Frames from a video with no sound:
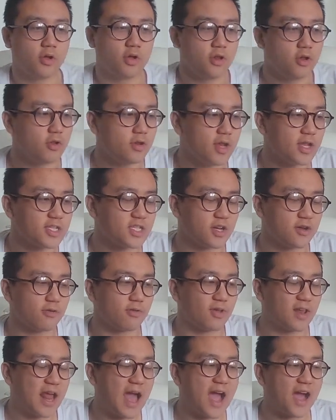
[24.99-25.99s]
not necessarily
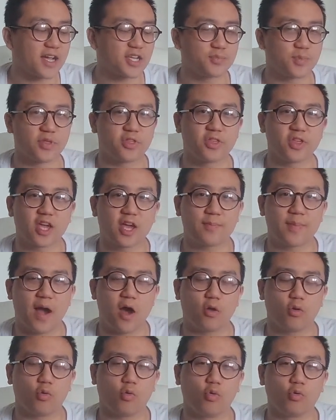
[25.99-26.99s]
relax, but think
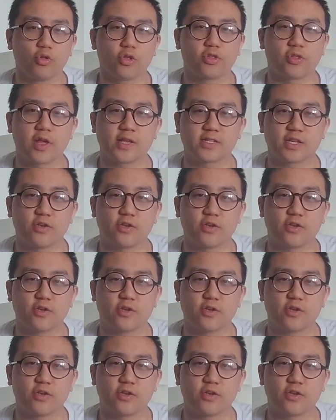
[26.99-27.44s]
about all the things